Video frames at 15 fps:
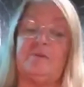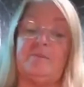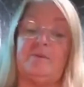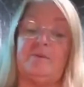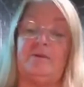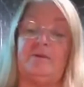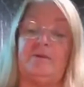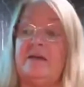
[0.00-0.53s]

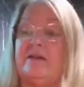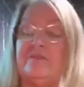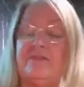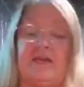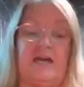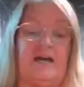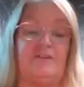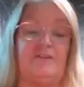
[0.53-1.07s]
people,
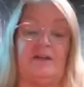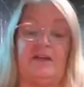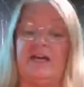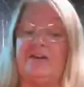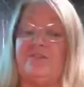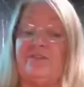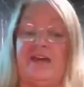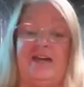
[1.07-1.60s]
they have a
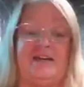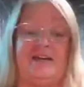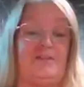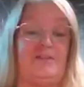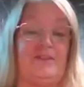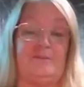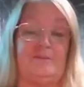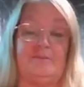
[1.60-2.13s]
life ahead
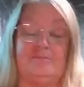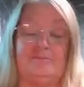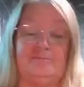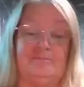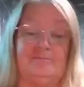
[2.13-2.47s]
of them.